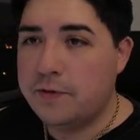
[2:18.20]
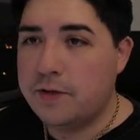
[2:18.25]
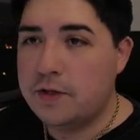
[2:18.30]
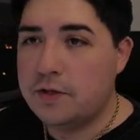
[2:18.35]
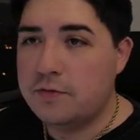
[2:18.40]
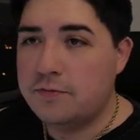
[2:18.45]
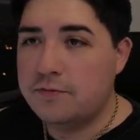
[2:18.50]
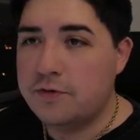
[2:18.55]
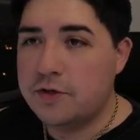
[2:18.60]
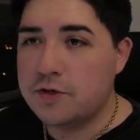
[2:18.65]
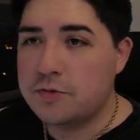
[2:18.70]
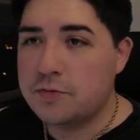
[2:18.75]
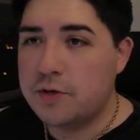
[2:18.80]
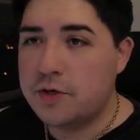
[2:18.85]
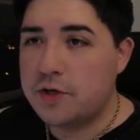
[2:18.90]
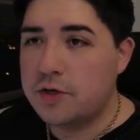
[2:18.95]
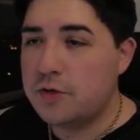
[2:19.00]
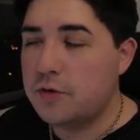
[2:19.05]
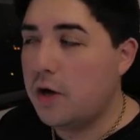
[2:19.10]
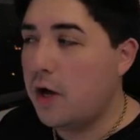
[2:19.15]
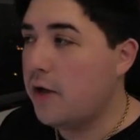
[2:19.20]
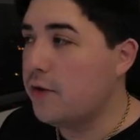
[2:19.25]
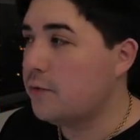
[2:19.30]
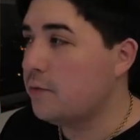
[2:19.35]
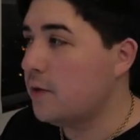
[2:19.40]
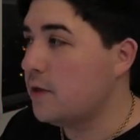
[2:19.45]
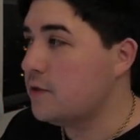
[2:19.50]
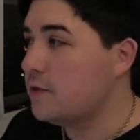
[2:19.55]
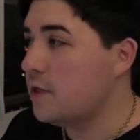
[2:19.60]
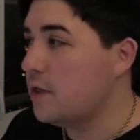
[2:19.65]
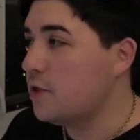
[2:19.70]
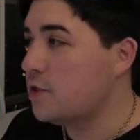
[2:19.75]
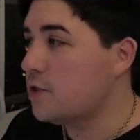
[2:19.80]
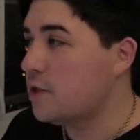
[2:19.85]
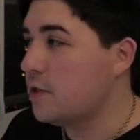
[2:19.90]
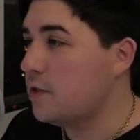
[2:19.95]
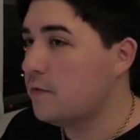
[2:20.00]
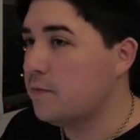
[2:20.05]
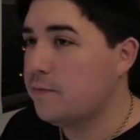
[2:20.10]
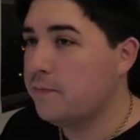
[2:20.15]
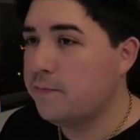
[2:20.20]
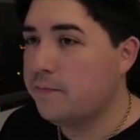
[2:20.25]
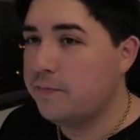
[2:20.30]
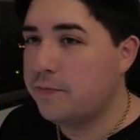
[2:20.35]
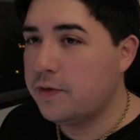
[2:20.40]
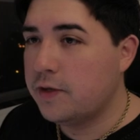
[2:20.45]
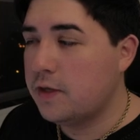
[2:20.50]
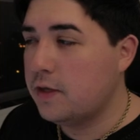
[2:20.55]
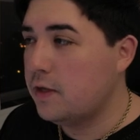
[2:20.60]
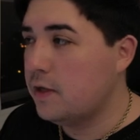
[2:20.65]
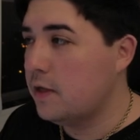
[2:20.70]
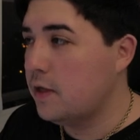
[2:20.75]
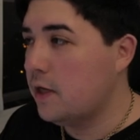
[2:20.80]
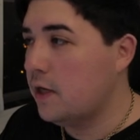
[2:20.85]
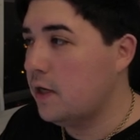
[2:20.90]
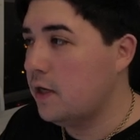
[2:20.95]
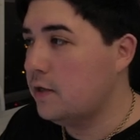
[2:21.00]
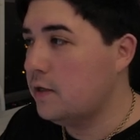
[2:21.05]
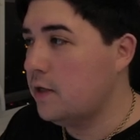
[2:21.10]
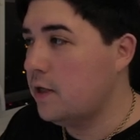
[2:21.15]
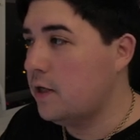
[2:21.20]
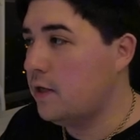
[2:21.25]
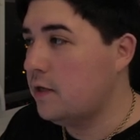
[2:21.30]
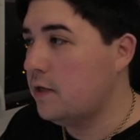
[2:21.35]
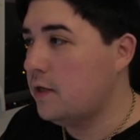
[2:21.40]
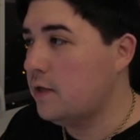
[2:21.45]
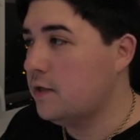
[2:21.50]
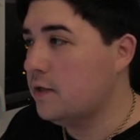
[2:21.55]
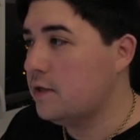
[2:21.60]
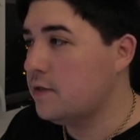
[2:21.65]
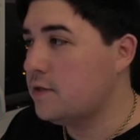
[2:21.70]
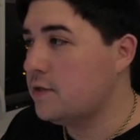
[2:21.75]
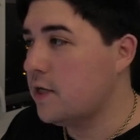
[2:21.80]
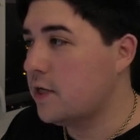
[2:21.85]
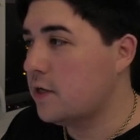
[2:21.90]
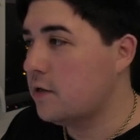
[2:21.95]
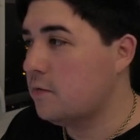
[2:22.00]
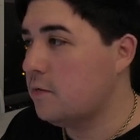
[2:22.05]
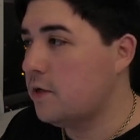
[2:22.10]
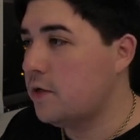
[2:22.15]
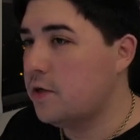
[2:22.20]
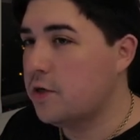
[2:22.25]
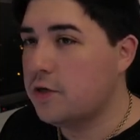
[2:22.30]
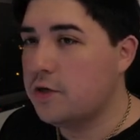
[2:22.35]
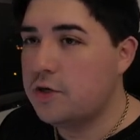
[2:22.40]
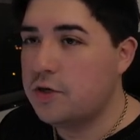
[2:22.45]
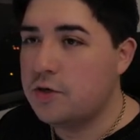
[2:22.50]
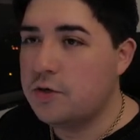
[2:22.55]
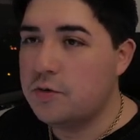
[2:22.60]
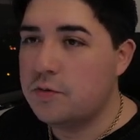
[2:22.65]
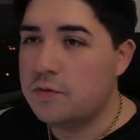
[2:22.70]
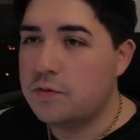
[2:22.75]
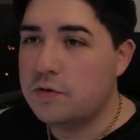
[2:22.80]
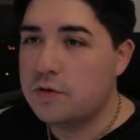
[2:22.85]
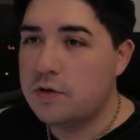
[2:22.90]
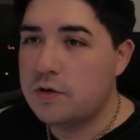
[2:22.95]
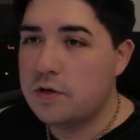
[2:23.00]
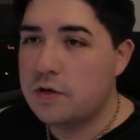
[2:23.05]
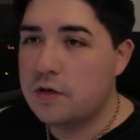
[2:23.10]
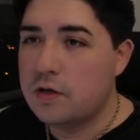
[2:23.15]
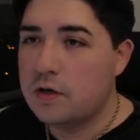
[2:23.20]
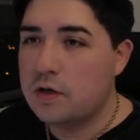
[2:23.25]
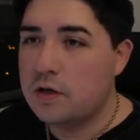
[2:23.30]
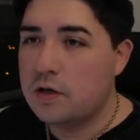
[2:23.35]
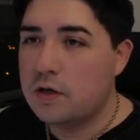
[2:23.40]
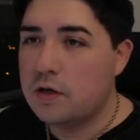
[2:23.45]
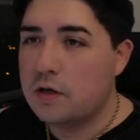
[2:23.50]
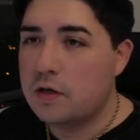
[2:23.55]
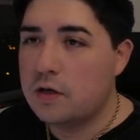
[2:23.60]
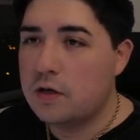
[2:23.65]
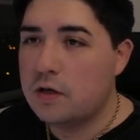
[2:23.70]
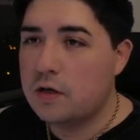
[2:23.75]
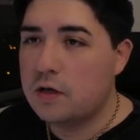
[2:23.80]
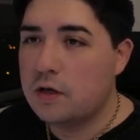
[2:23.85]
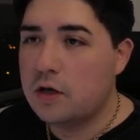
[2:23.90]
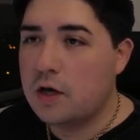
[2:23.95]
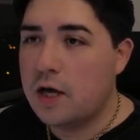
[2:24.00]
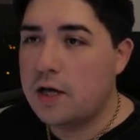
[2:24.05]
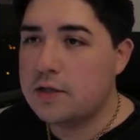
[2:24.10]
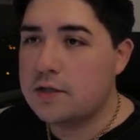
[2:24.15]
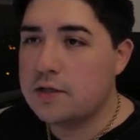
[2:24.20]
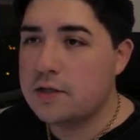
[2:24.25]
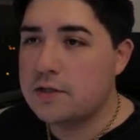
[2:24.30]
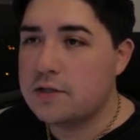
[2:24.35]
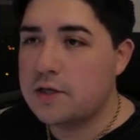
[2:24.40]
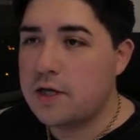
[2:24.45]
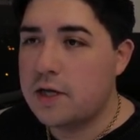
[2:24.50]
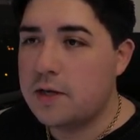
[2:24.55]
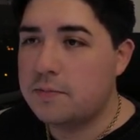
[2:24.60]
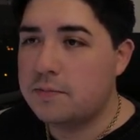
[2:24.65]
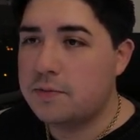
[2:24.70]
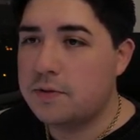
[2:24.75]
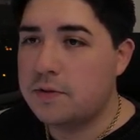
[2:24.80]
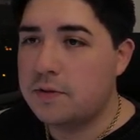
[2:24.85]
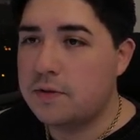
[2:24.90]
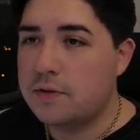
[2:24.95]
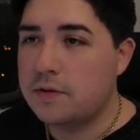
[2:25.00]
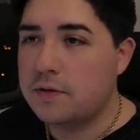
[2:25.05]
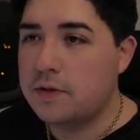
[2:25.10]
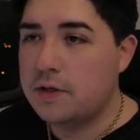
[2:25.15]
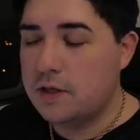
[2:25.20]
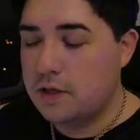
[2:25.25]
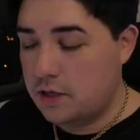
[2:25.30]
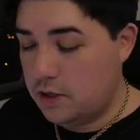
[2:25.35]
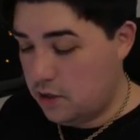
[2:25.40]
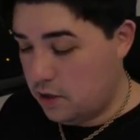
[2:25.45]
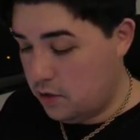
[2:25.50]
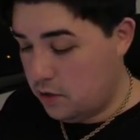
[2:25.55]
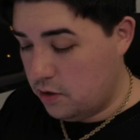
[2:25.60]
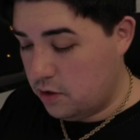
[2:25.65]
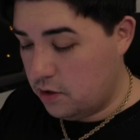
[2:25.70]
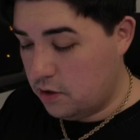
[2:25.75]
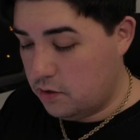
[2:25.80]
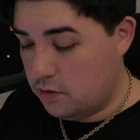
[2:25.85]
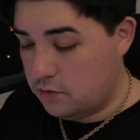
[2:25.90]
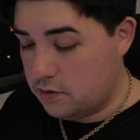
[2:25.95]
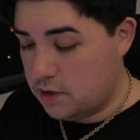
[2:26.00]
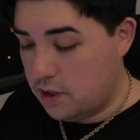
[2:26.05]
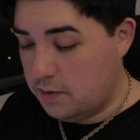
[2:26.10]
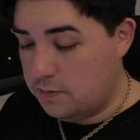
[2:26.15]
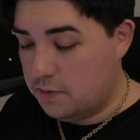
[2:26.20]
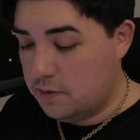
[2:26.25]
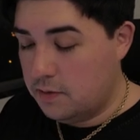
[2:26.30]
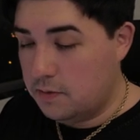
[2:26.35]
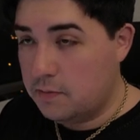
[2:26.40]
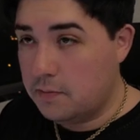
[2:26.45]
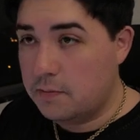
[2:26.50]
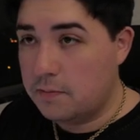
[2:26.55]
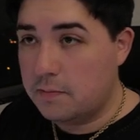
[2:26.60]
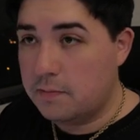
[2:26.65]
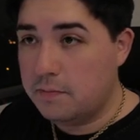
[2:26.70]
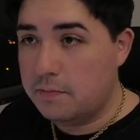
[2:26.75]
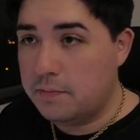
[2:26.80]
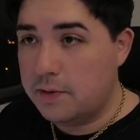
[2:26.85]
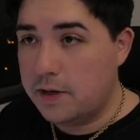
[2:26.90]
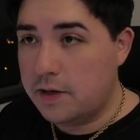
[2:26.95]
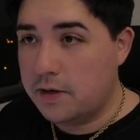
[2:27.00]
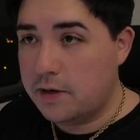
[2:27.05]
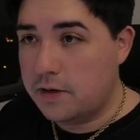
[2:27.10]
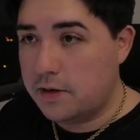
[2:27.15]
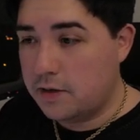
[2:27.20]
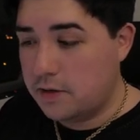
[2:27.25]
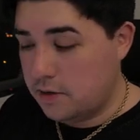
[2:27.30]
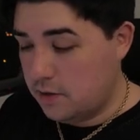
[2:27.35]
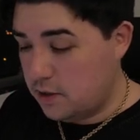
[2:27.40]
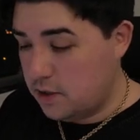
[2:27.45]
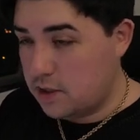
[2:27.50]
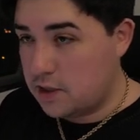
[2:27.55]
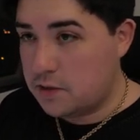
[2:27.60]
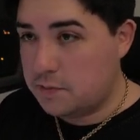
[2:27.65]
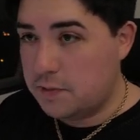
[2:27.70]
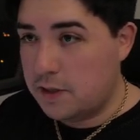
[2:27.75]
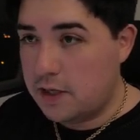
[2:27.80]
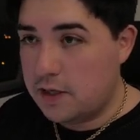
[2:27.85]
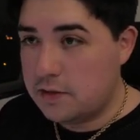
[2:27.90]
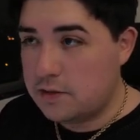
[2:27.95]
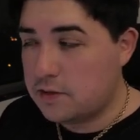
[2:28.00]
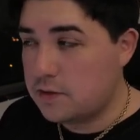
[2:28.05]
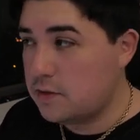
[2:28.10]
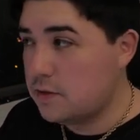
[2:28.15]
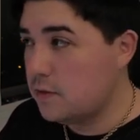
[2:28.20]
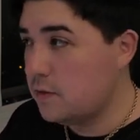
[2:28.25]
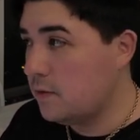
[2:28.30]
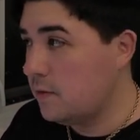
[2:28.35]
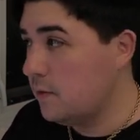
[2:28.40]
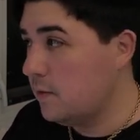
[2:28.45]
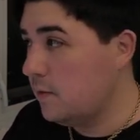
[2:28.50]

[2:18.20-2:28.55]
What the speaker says: In the first one, you're going to do authorization. And then in the second one, you're going to do content type. Here, you're going to type in var space